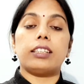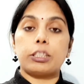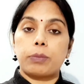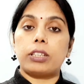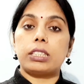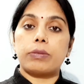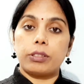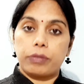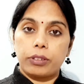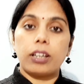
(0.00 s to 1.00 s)
responsible
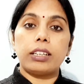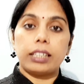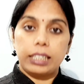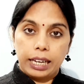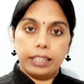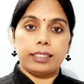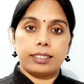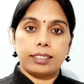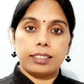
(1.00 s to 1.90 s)
for tides.